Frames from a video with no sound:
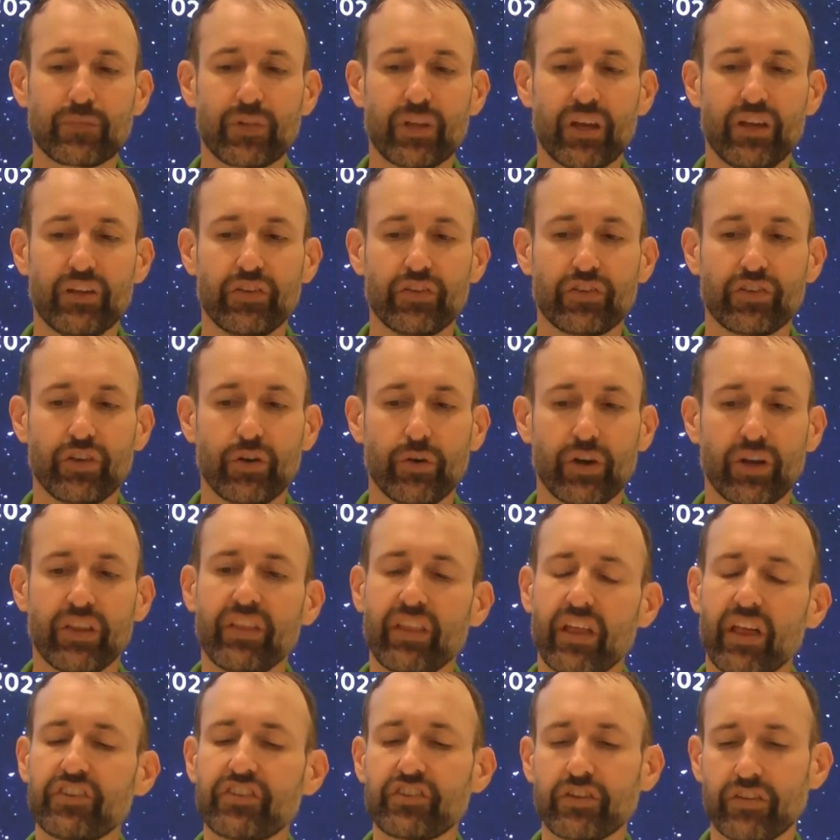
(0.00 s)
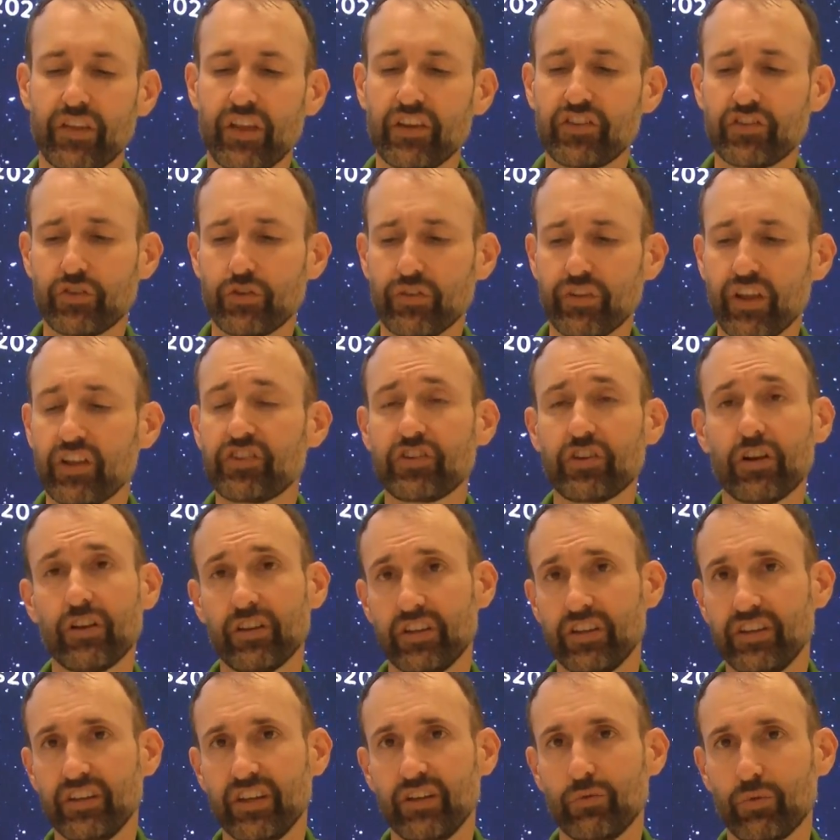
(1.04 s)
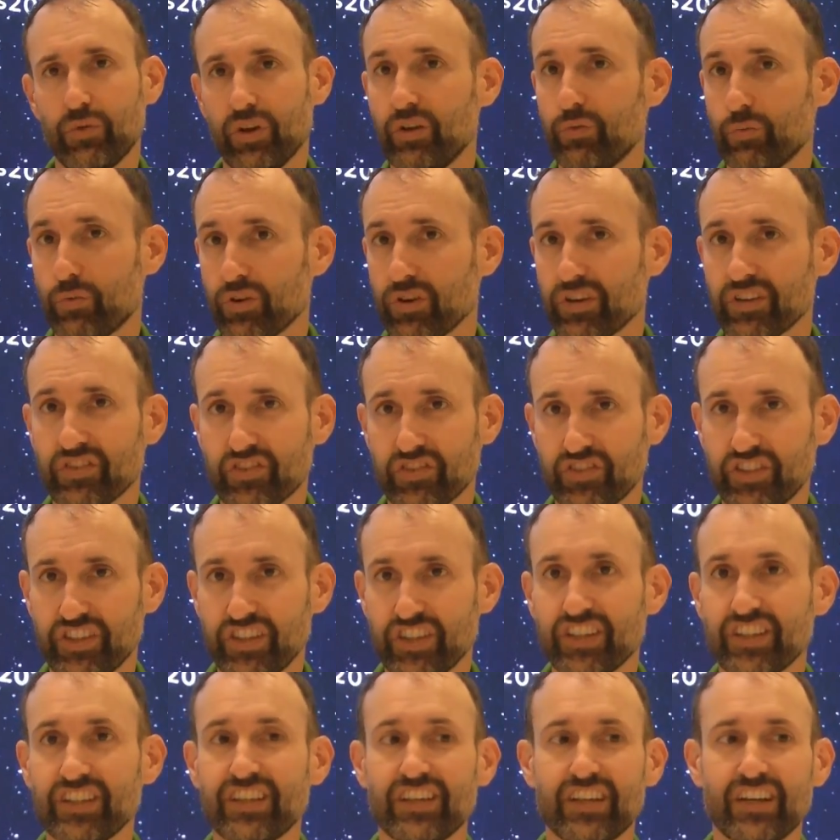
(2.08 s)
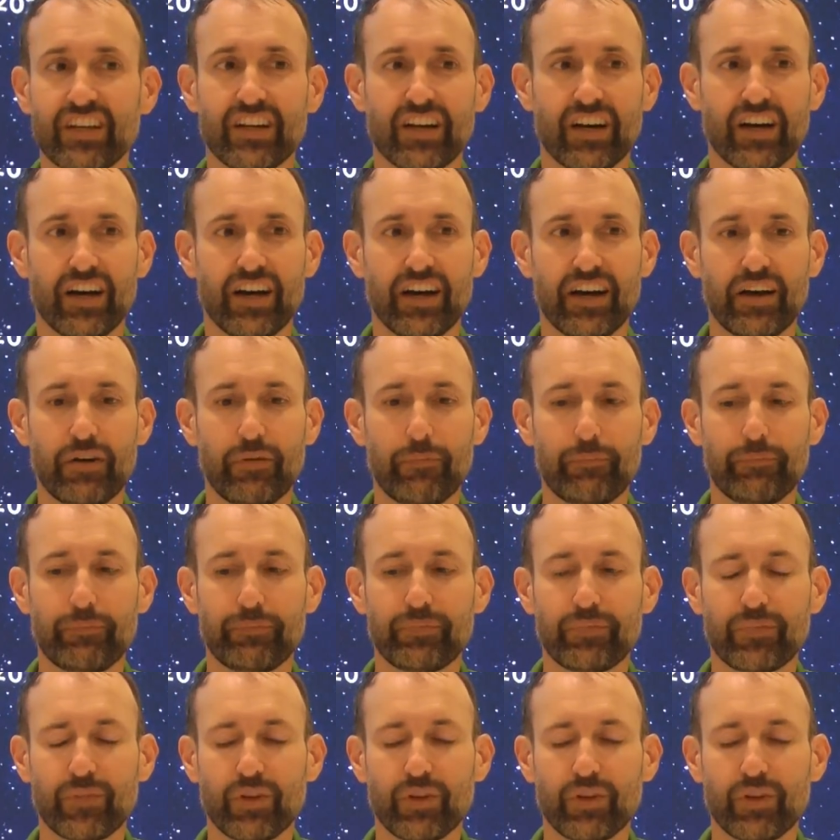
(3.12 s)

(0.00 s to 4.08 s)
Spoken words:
and that's all in work still. Yeah.